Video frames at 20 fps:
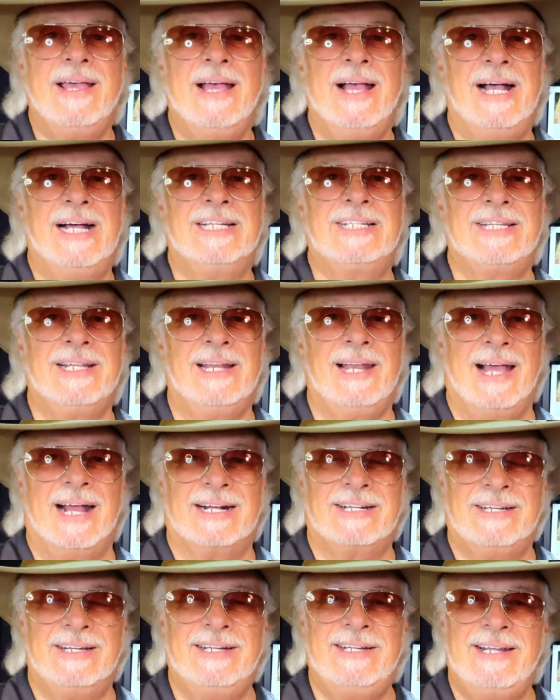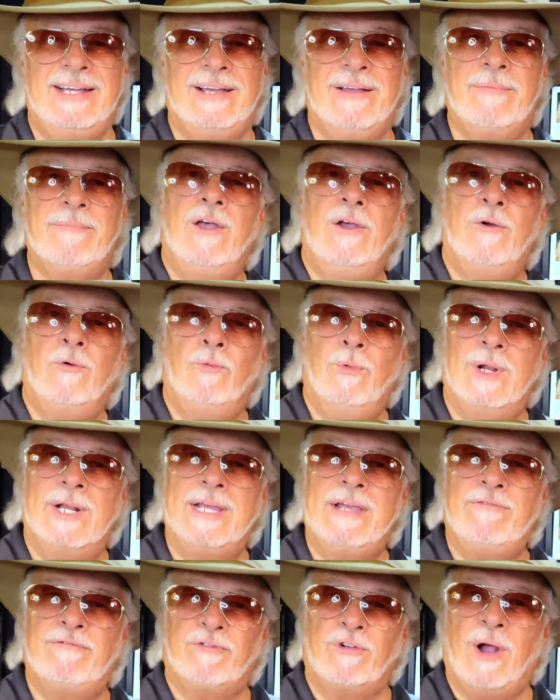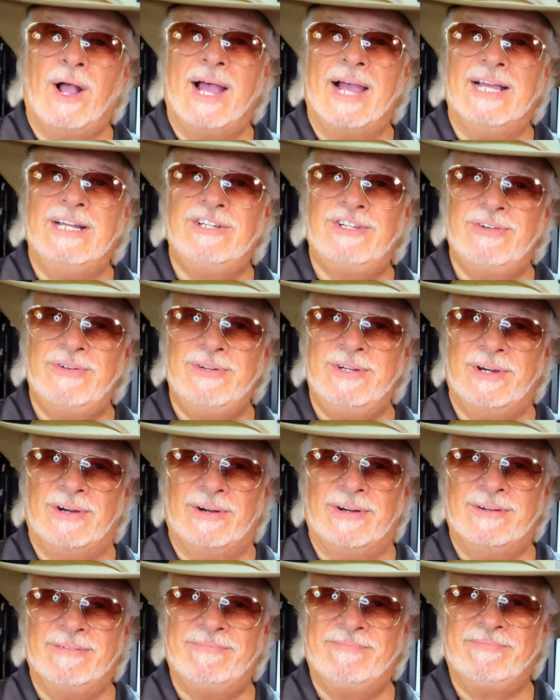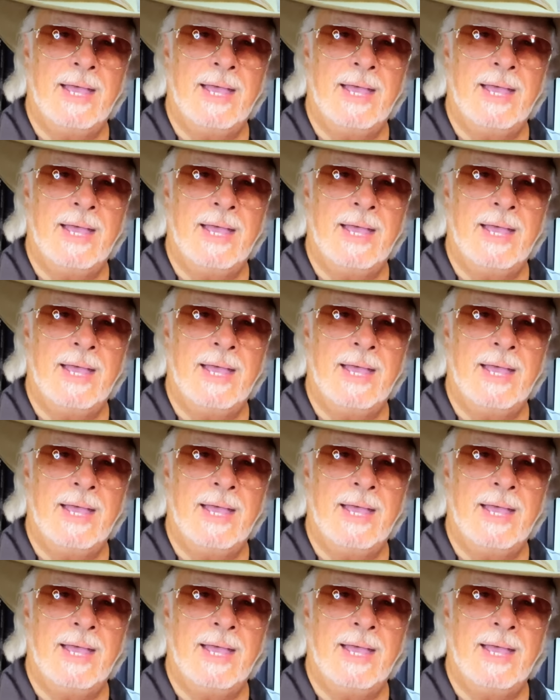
has selected Willie Fry Jr.